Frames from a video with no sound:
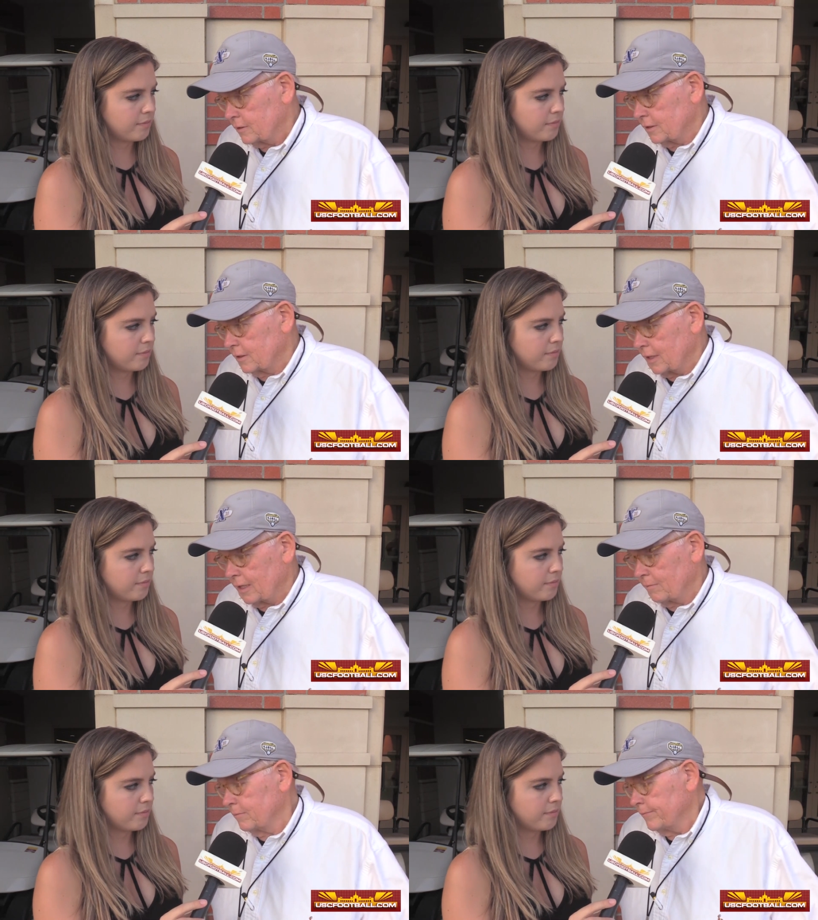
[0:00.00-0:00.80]
Speaker 1: to the
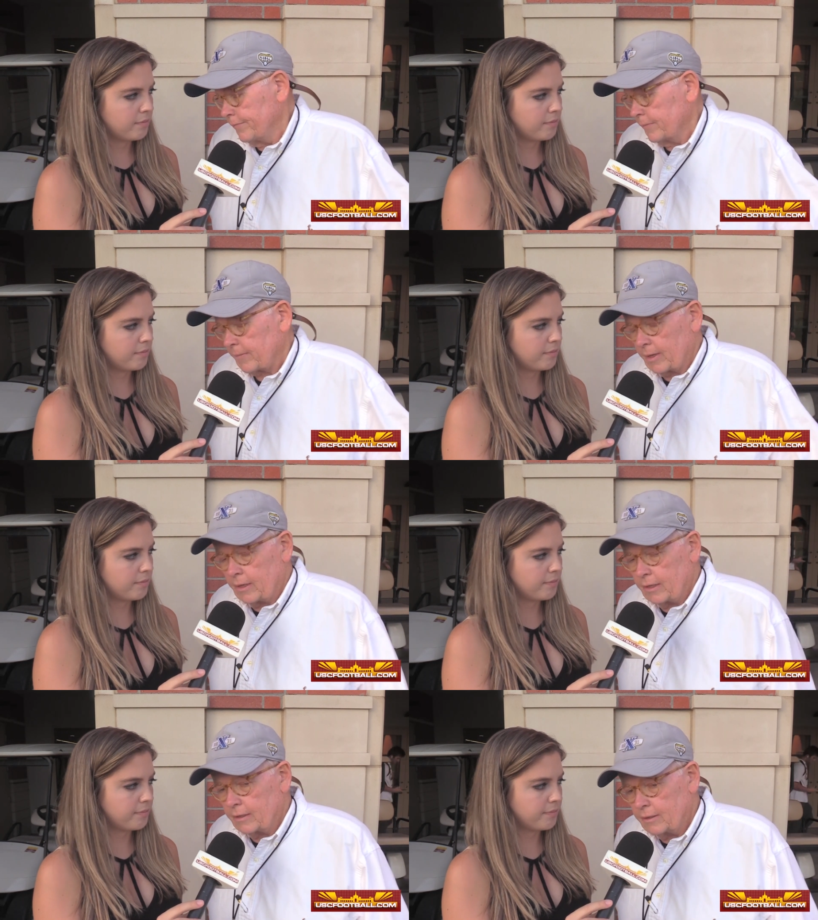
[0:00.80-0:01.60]
game.
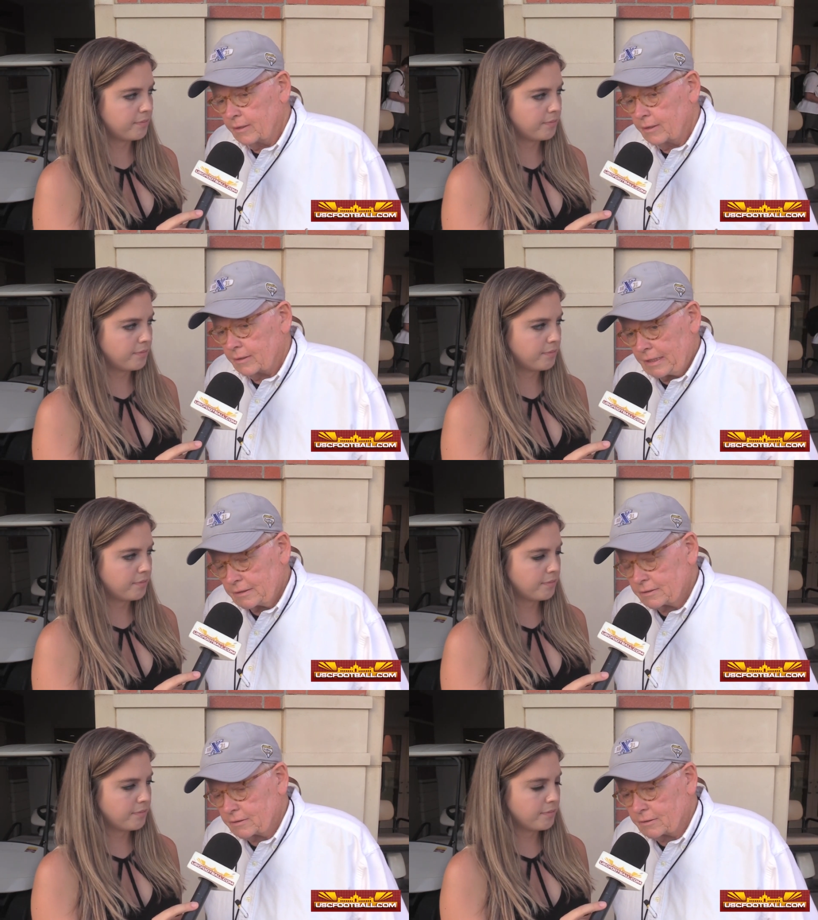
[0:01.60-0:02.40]
Uh,
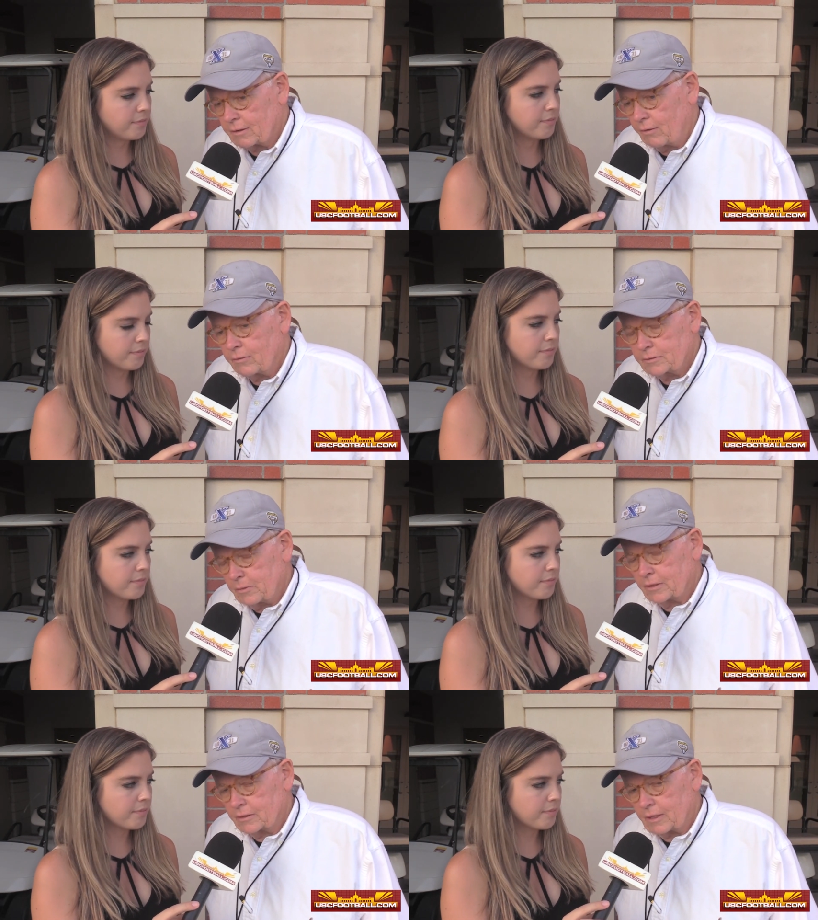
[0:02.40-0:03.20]
that's always
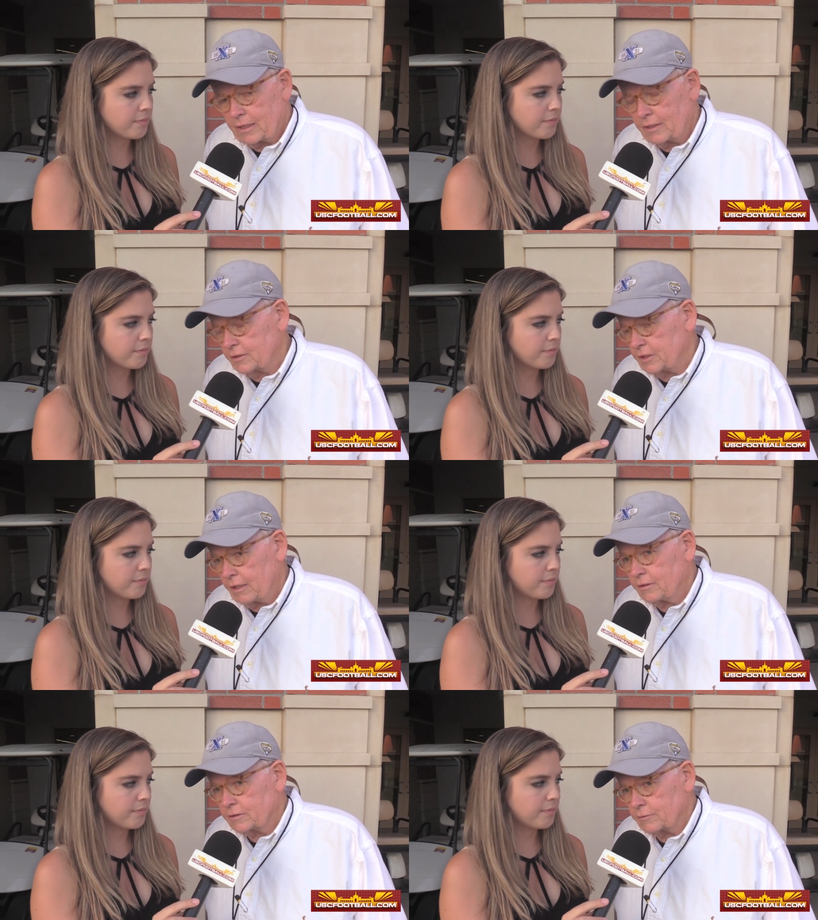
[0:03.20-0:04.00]
been kind of the
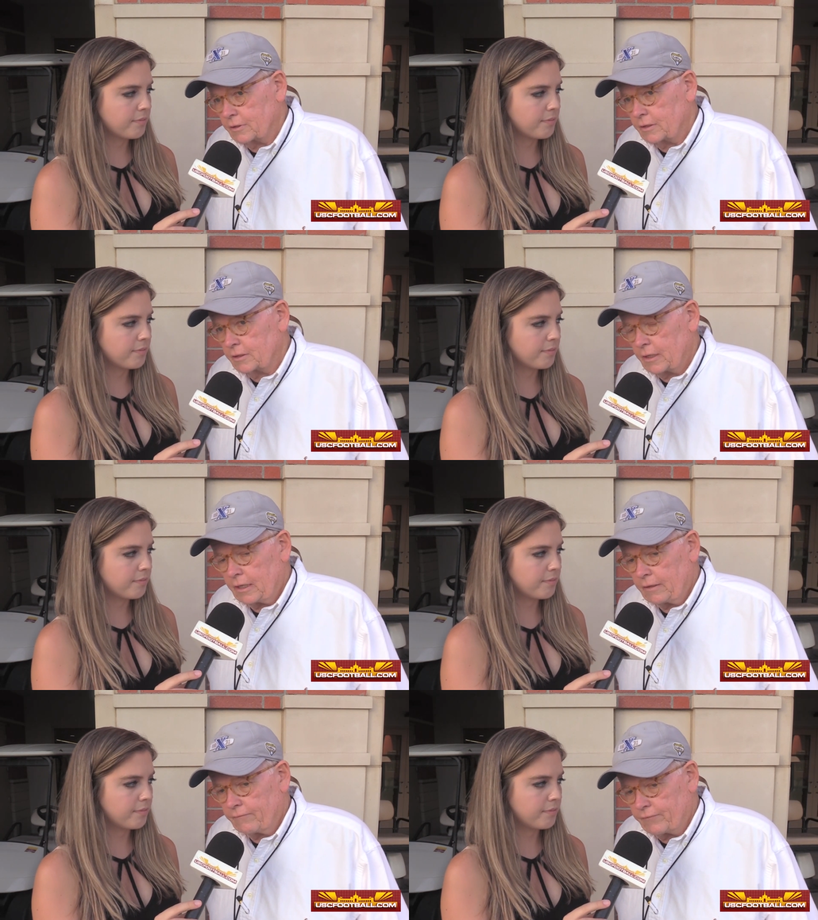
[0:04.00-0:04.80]
challenge for the
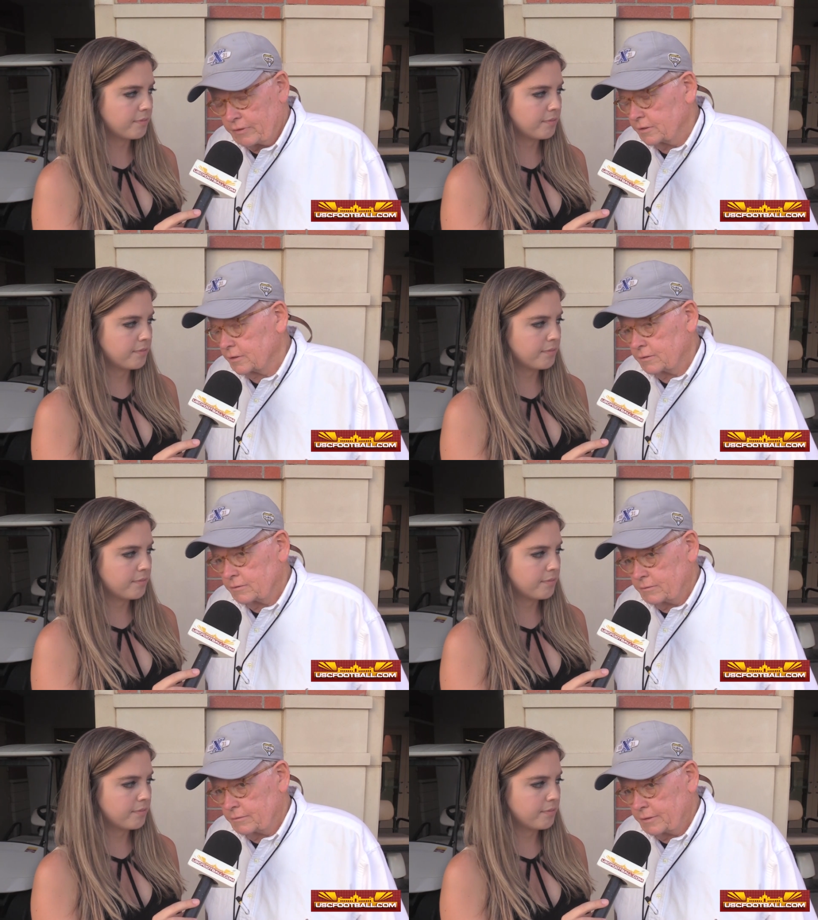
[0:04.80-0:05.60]
uh, for this
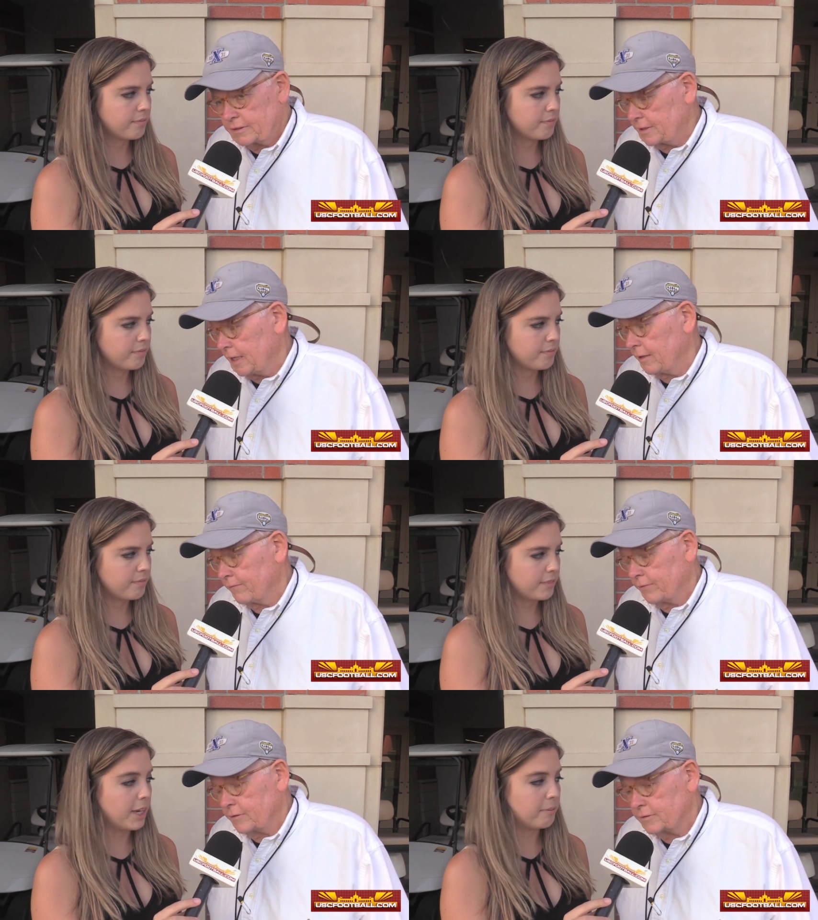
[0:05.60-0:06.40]
this staff
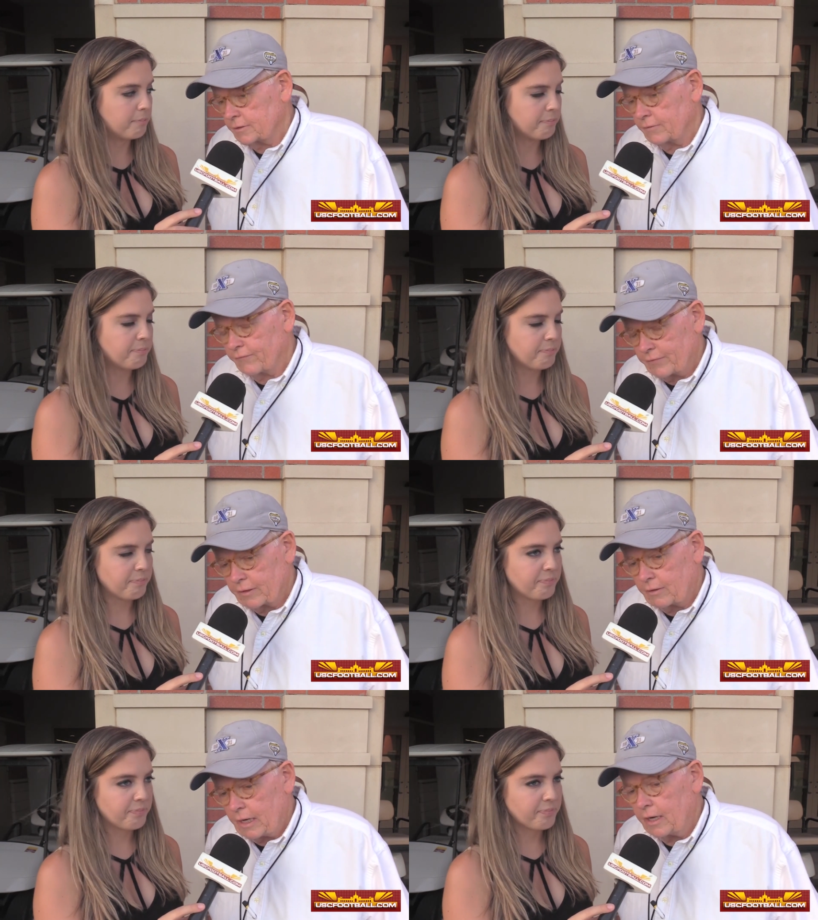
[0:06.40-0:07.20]
is to
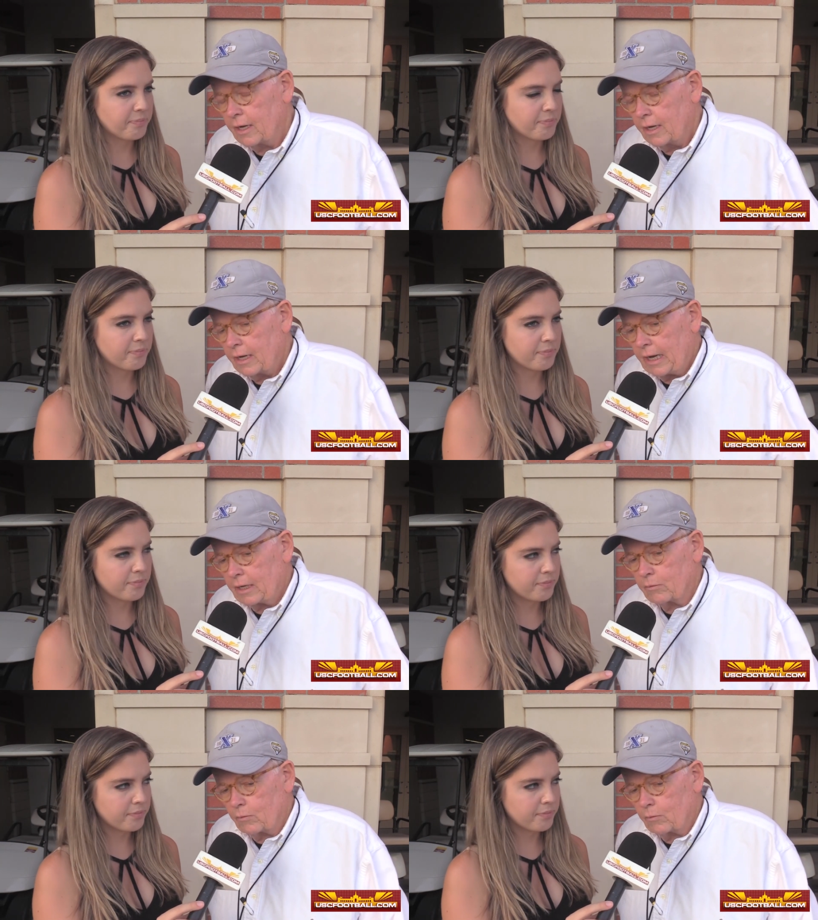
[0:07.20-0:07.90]
figure out how do